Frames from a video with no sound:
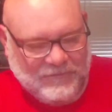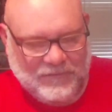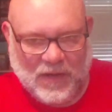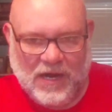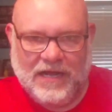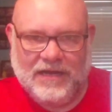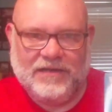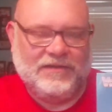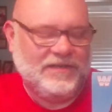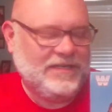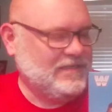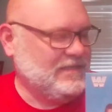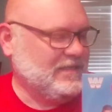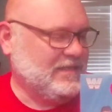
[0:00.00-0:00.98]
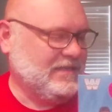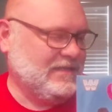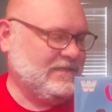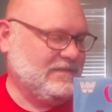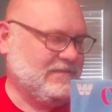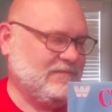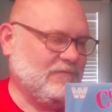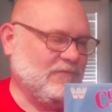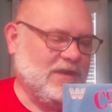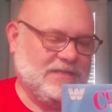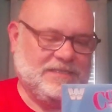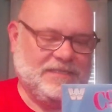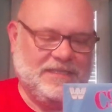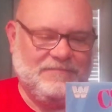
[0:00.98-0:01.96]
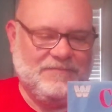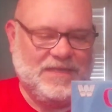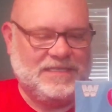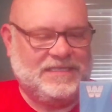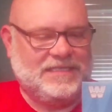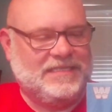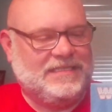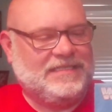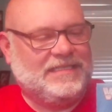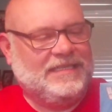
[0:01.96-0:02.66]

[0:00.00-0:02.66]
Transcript: brought her into the wrestling business,